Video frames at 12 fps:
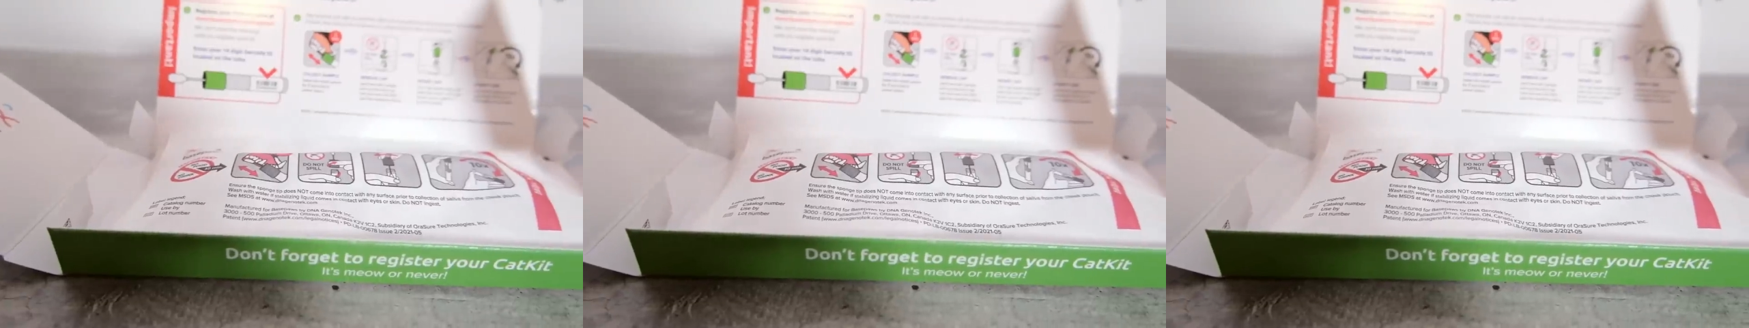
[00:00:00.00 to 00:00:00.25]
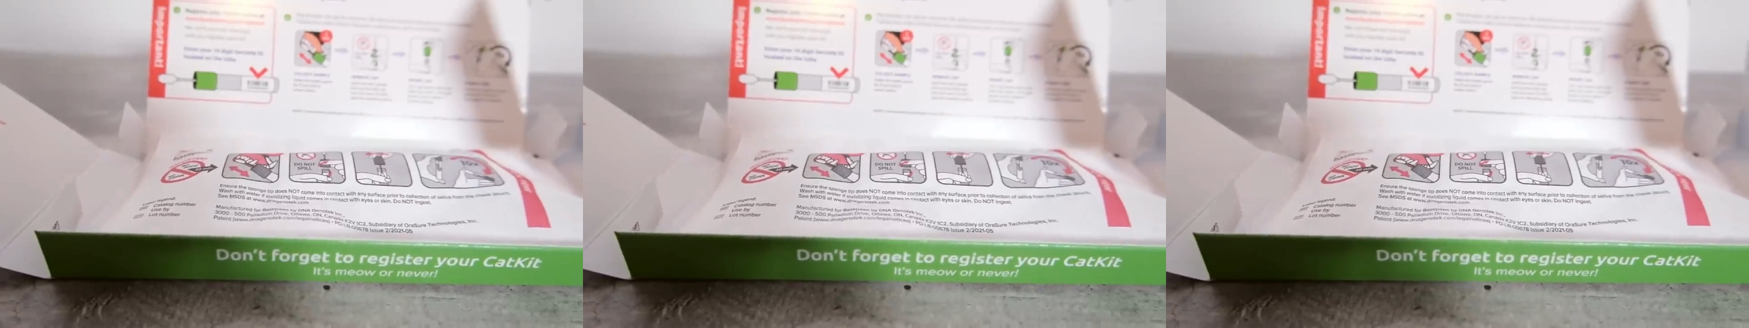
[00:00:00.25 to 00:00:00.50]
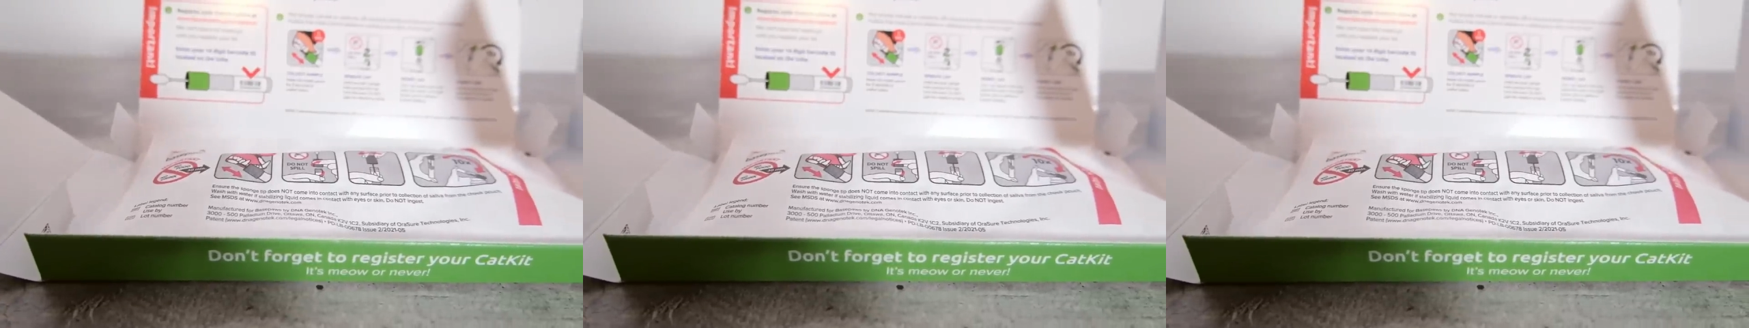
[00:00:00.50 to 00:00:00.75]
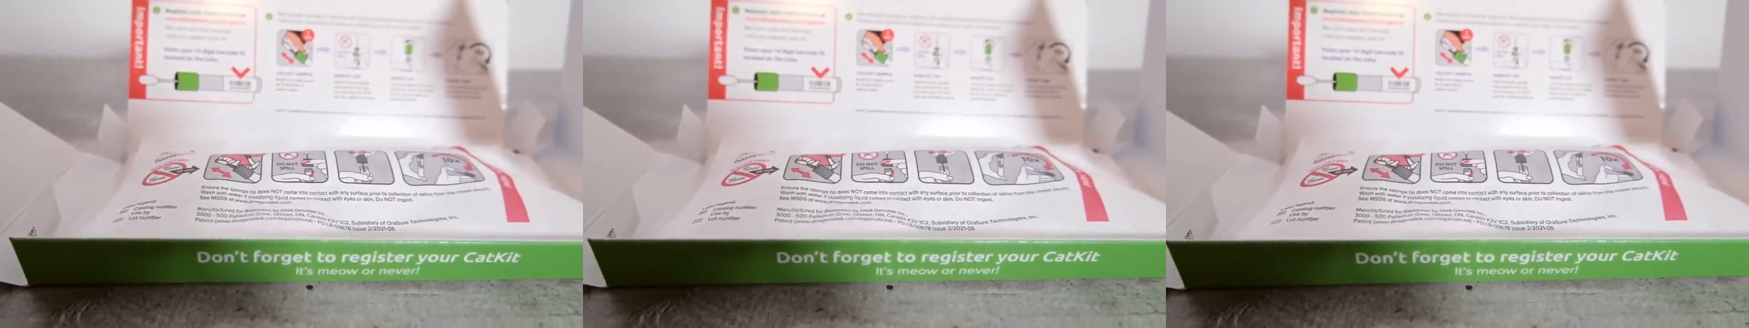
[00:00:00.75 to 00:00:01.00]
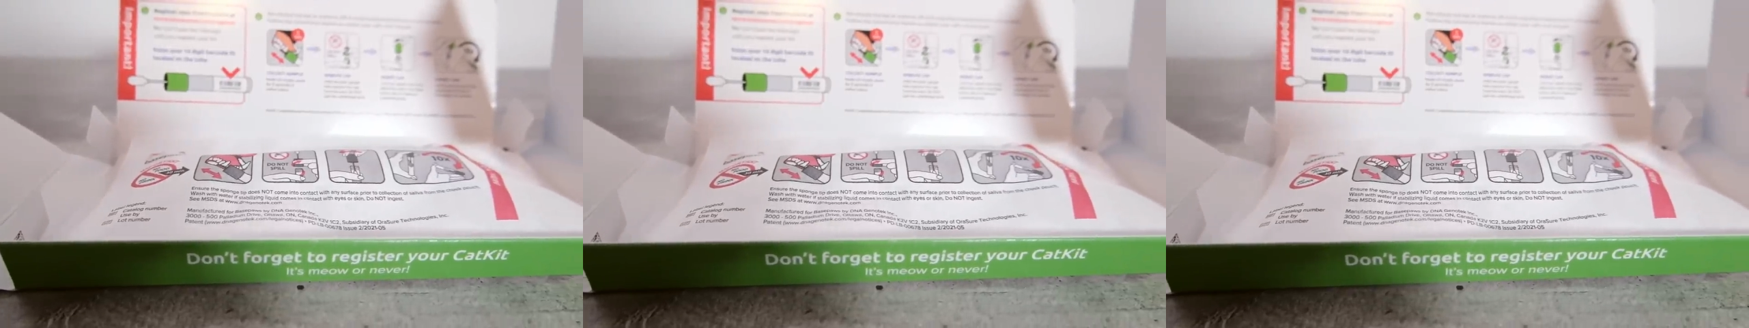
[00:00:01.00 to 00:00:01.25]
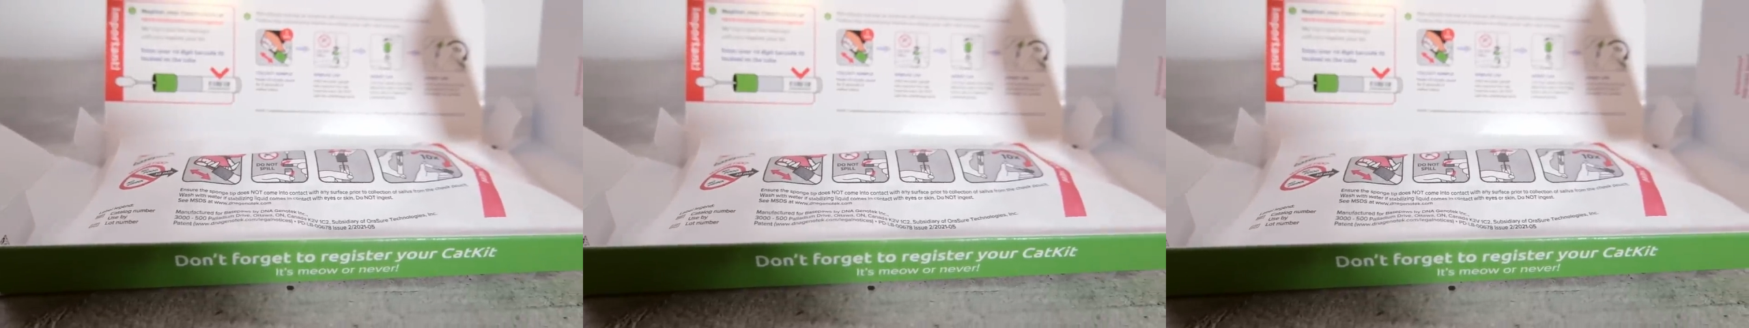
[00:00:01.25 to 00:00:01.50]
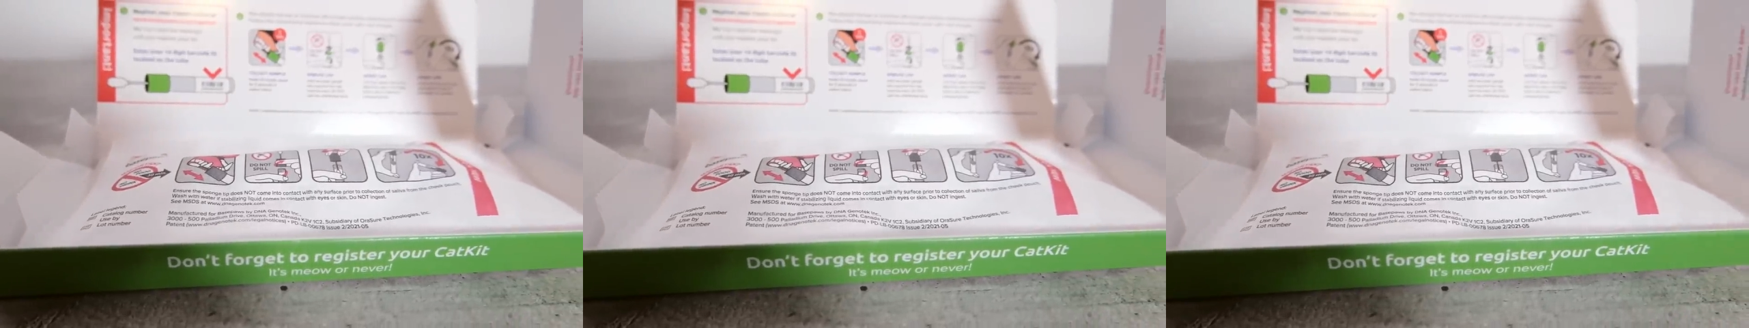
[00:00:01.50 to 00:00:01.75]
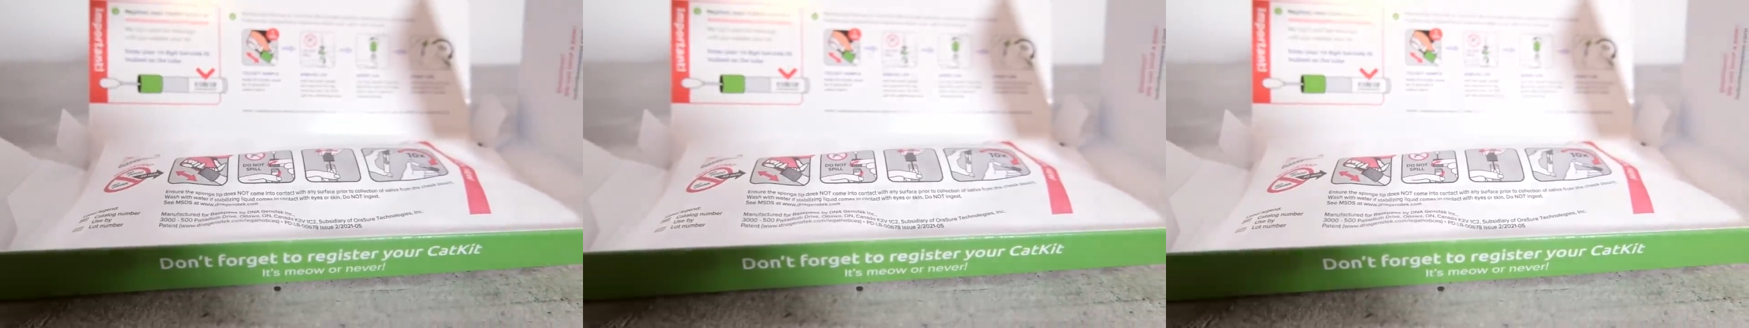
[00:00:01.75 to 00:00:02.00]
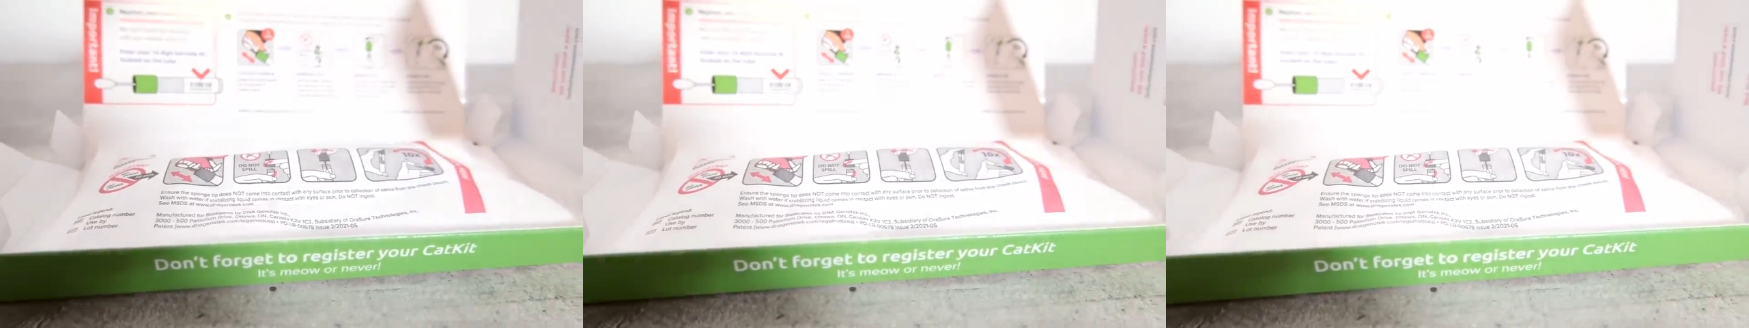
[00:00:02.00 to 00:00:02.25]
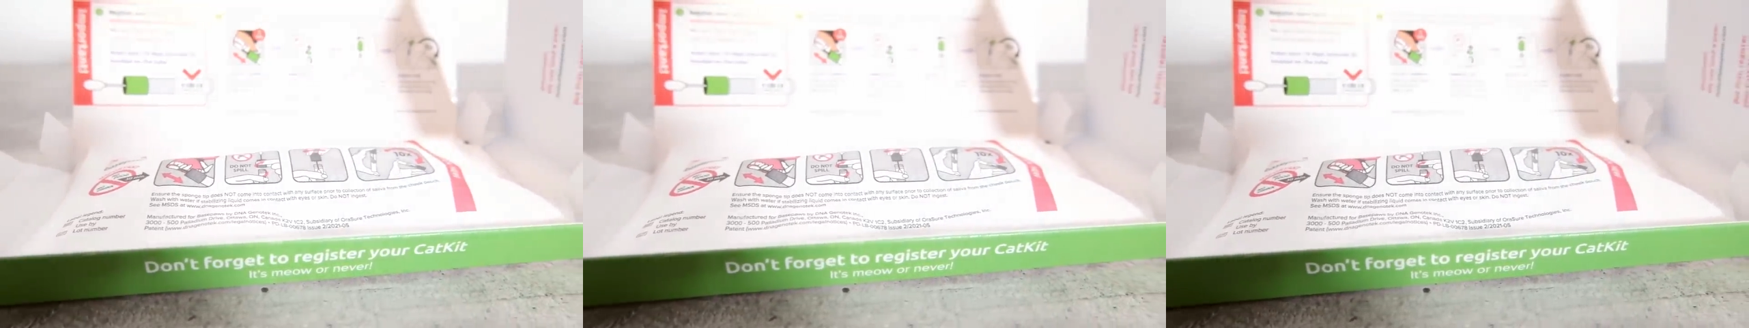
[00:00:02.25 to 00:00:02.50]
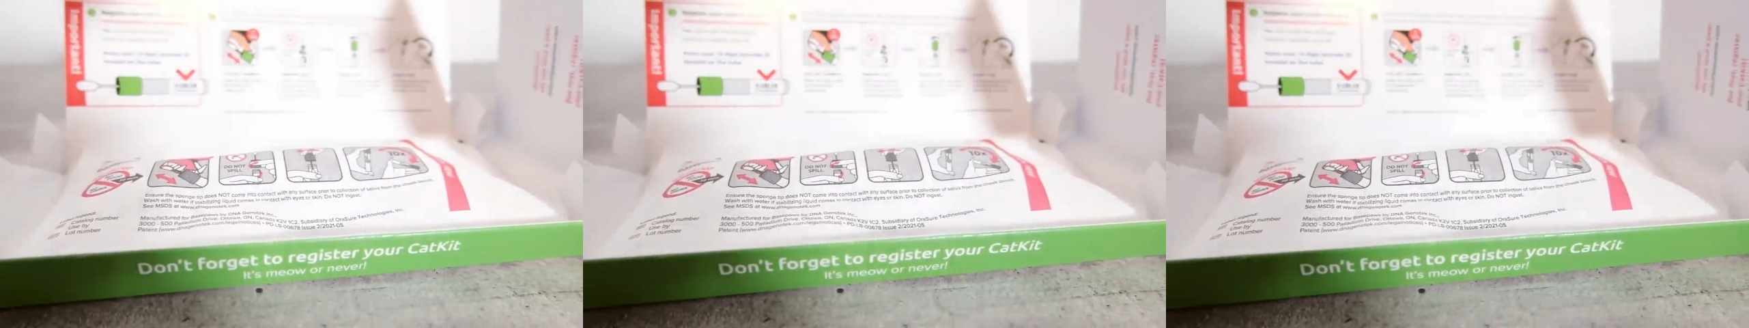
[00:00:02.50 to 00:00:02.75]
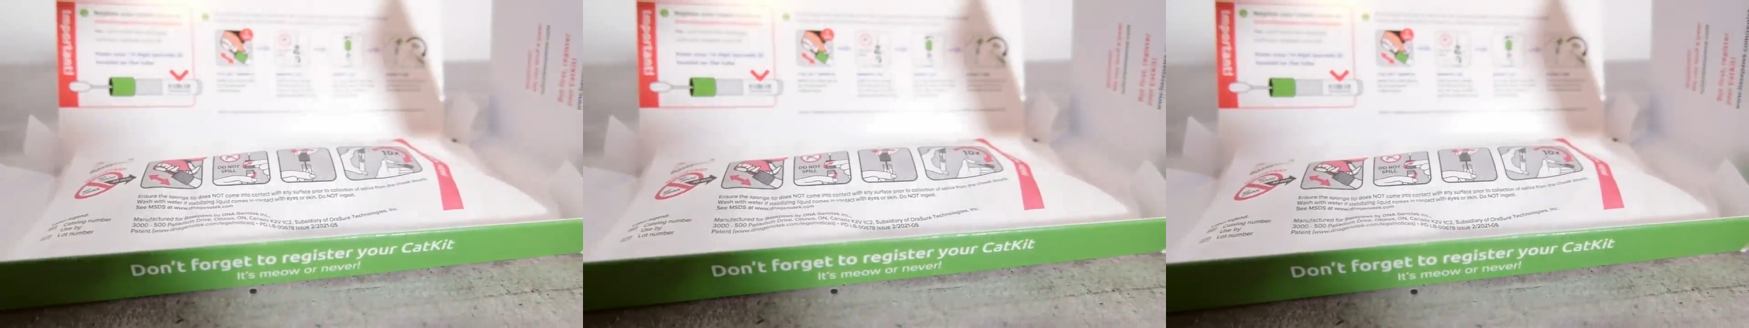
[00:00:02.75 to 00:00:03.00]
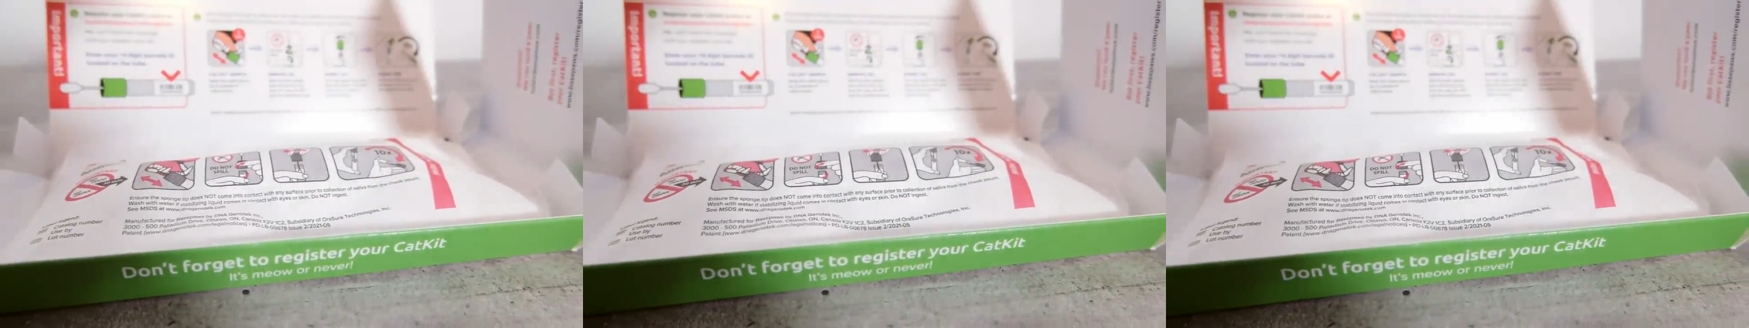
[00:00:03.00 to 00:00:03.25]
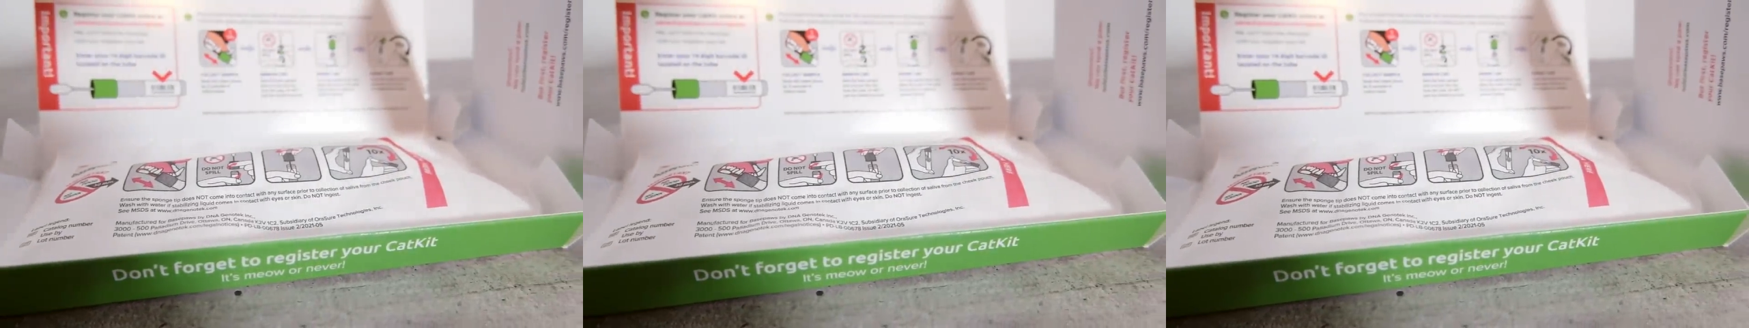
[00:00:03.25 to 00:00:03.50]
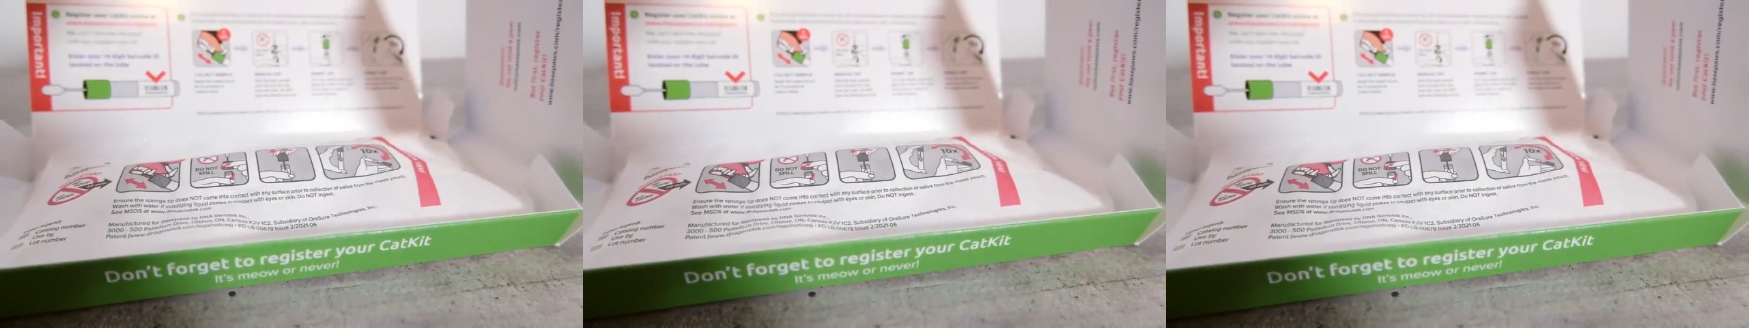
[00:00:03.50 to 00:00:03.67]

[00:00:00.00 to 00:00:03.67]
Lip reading: (no speaker visible)